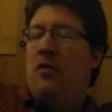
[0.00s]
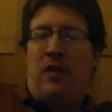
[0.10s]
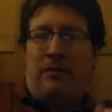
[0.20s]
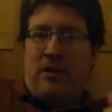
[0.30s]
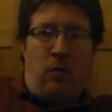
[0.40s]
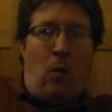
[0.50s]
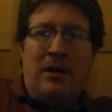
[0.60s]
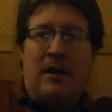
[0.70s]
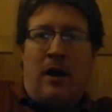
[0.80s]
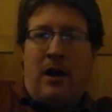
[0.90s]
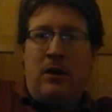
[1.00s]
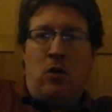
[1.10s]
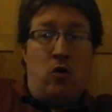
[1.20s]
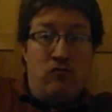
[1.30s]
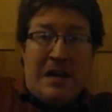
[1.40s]
They've got one guy
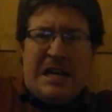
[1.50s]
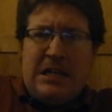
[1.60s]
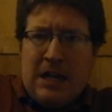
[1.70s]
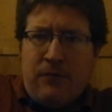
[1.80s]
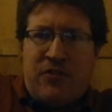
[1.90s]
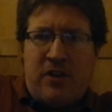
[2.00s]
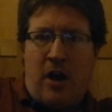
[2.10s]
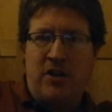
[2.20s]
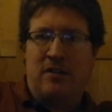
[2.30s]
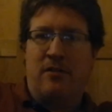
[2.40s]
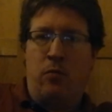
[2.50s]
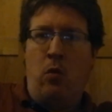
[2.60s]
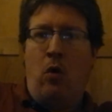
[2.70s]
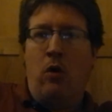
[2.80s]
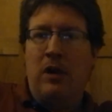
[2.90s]
who really loves the idea of
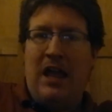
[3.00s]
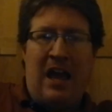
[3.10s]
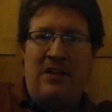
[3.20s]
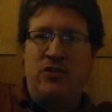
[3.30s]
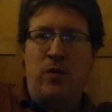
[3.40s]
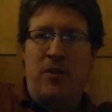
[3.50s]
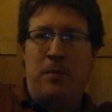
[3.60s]
war and two other